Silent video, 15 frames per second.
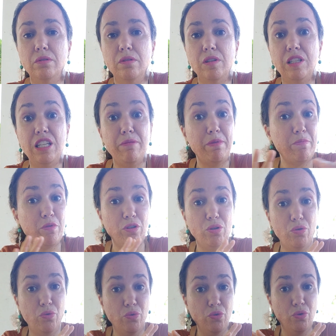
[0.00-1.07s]
See, people
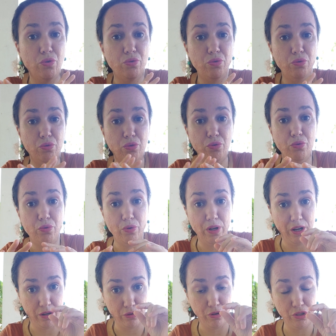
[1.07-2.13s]
who
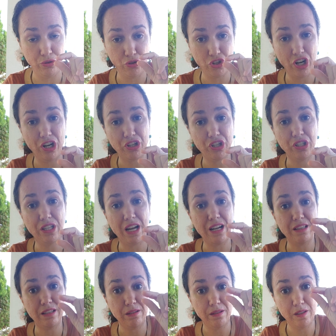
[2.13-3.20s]
are going to charge
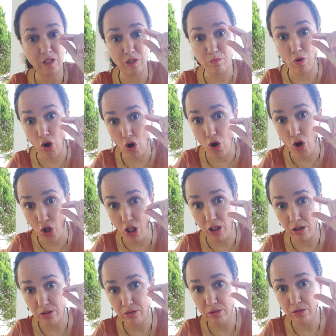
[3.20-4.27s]
that
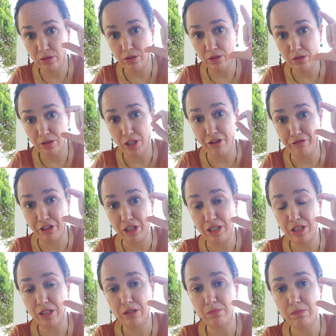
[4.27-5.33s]
small difference